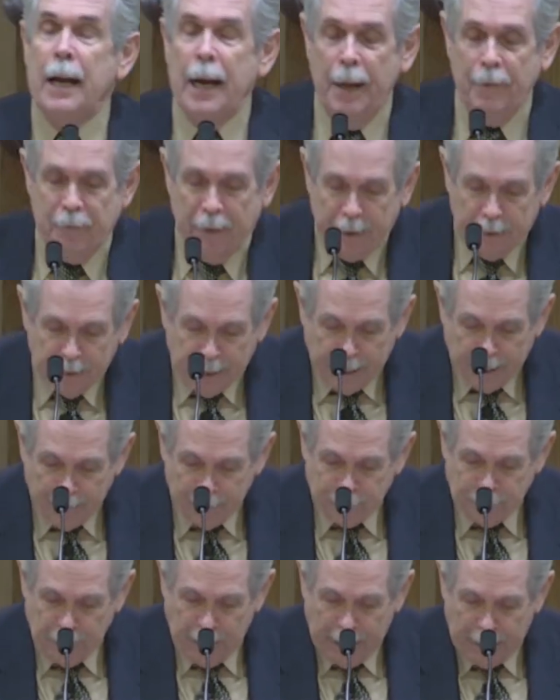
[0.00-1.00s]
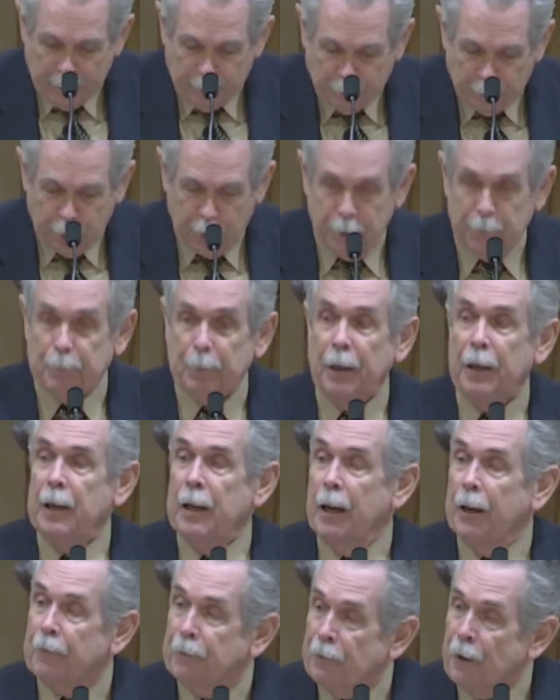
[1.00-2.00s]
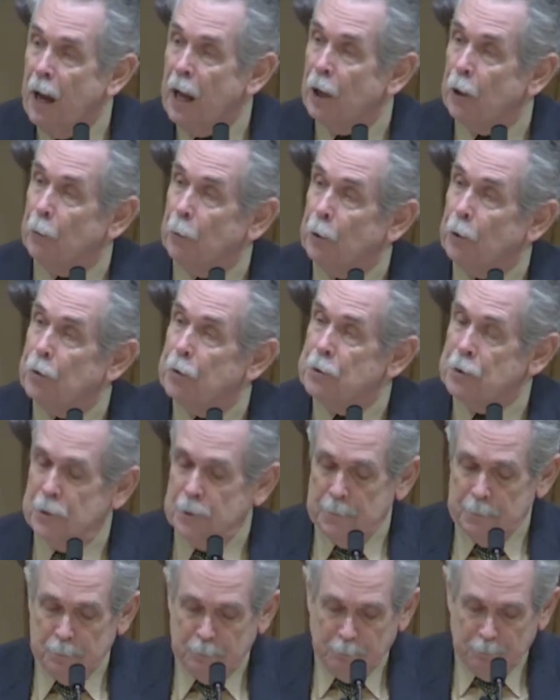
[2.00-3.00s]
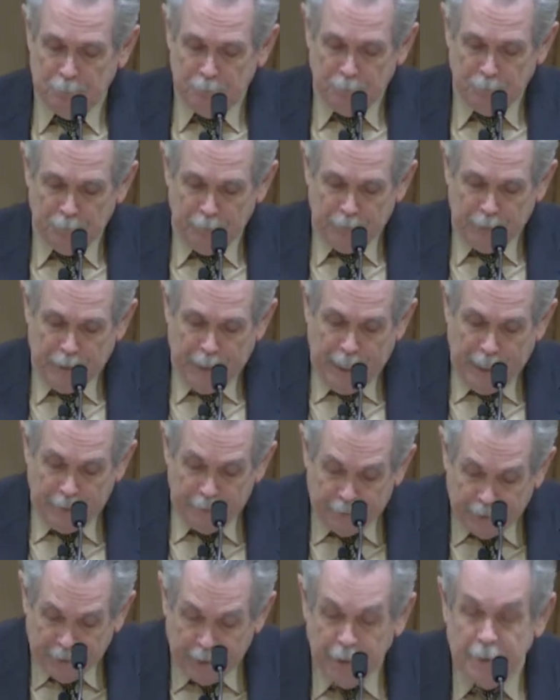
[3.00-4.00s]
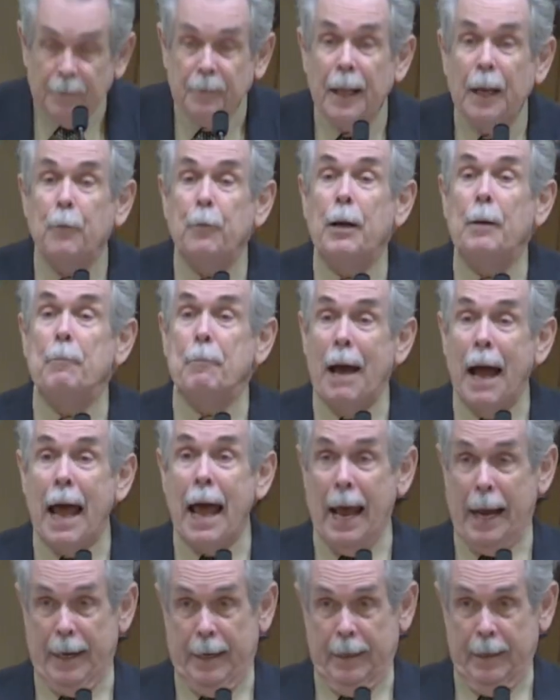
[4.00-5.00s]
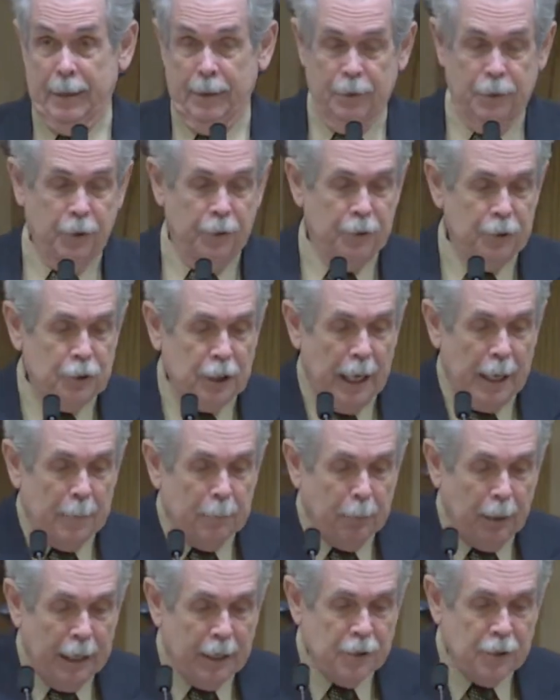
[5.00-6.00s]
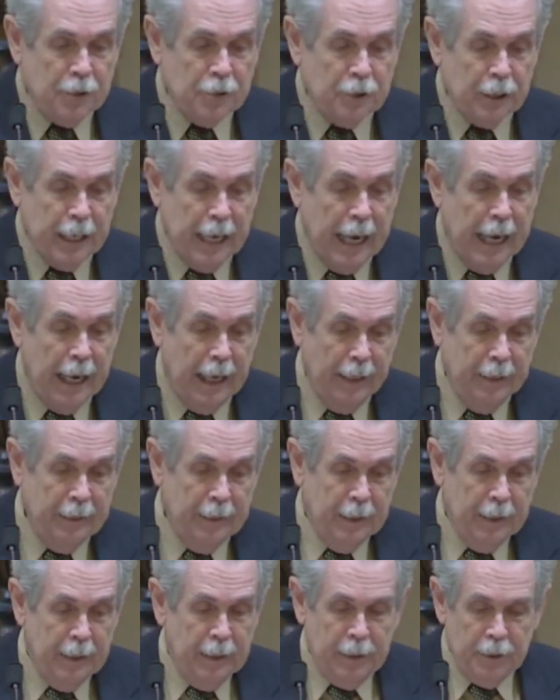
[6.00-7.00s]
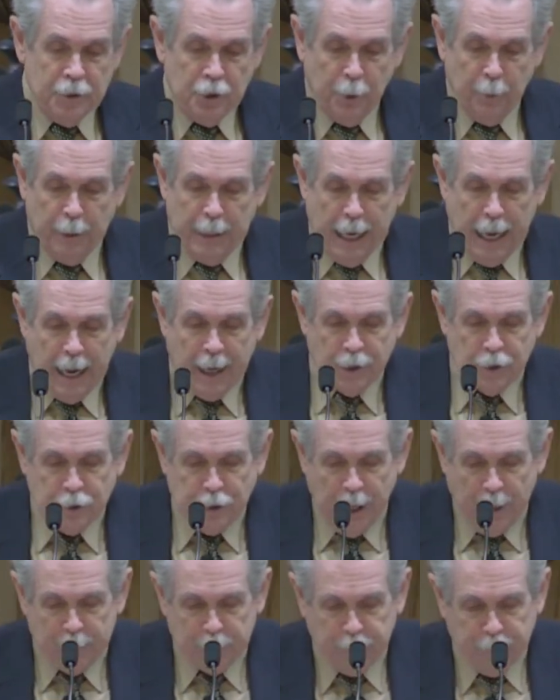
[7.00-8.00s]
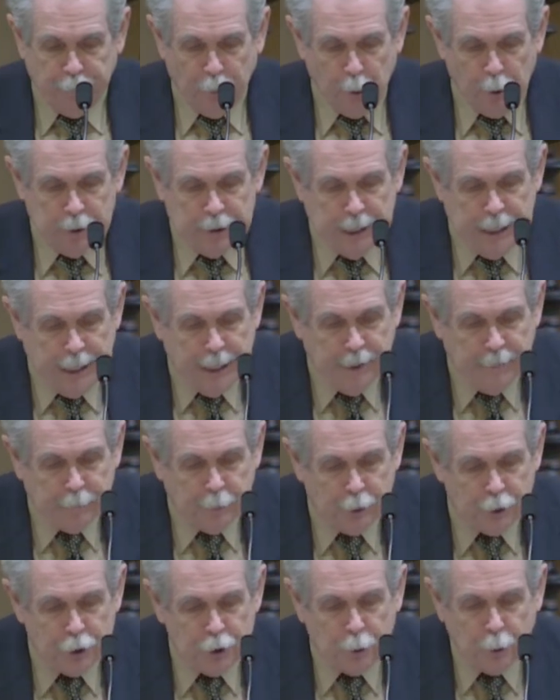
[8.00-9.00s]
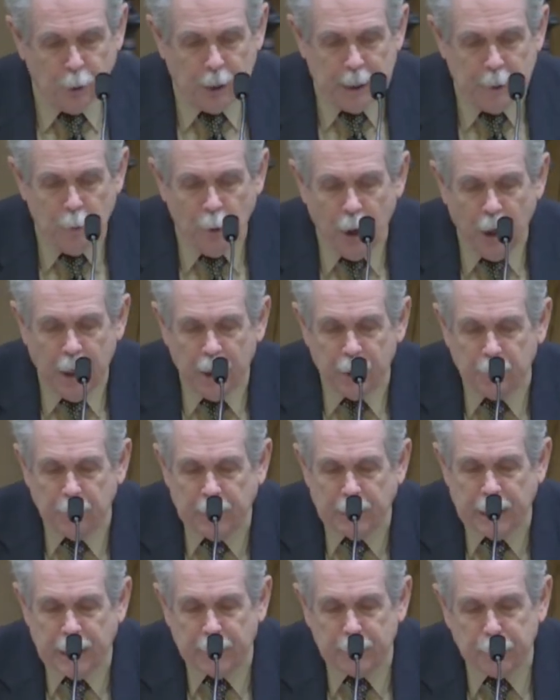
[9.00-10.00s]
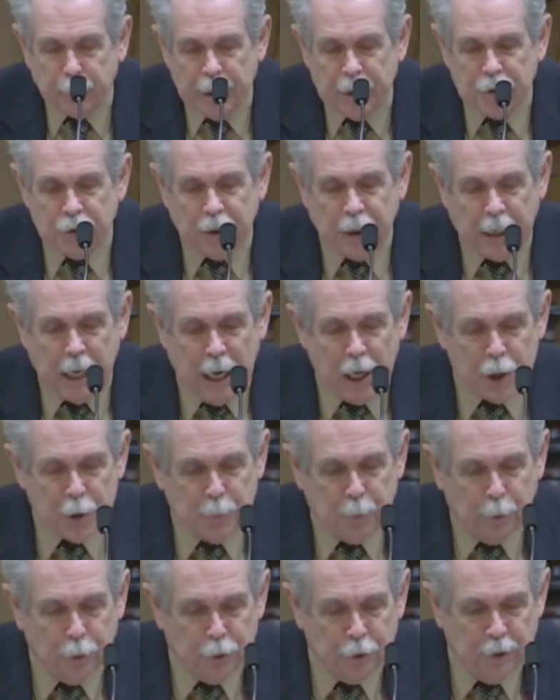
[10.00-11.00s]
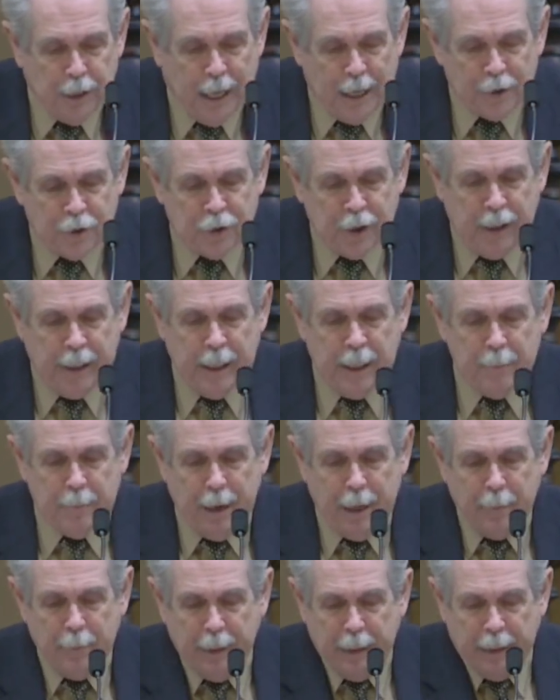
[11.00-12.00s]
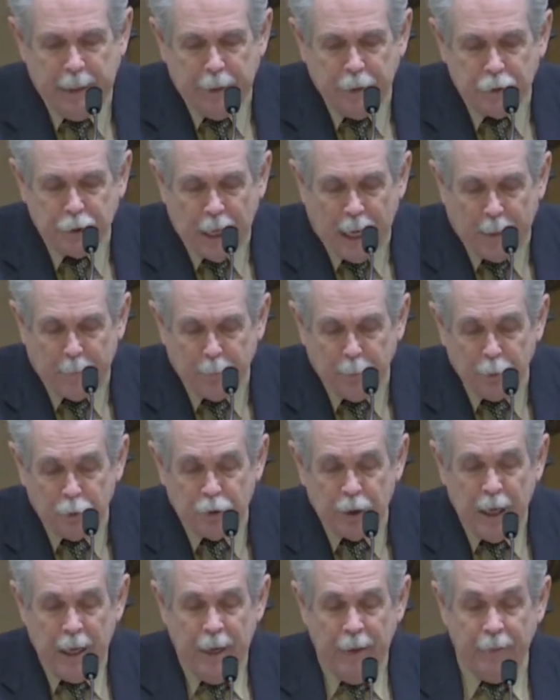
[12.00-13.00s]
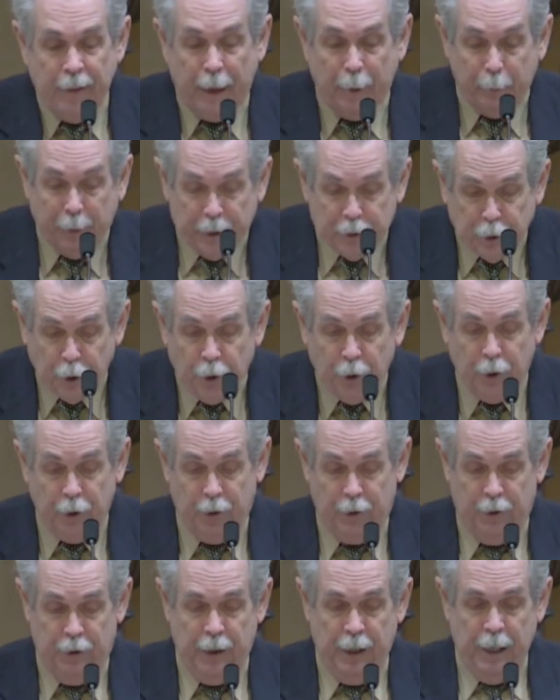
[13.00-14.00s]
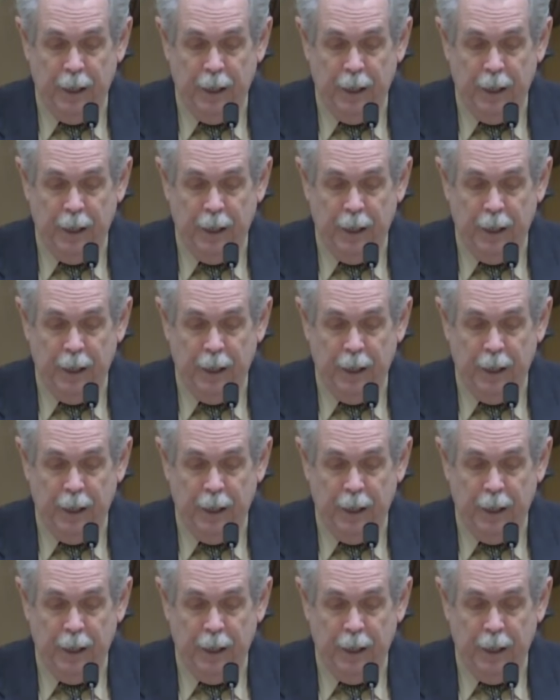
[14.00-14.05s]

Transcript: and they left a group of followers. And then they went back to the same places again. So in Acts chapter 14, verse 21, when they had preached the gospel to that city and made many disciples, they returned